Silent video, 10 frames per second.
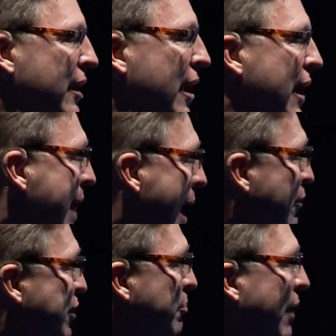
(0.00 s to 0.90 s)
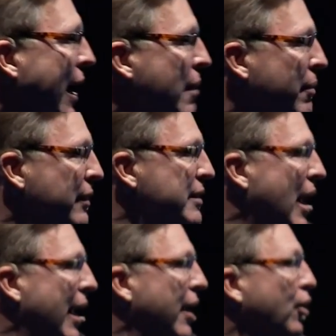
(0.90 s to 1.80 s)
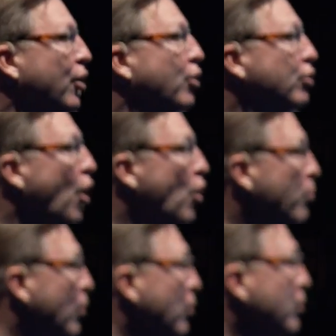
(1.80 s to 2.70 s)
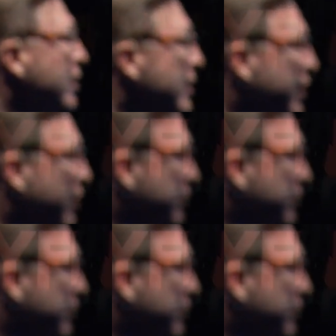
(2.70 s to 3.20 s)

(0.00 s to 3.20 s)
and that was to buy up entire global year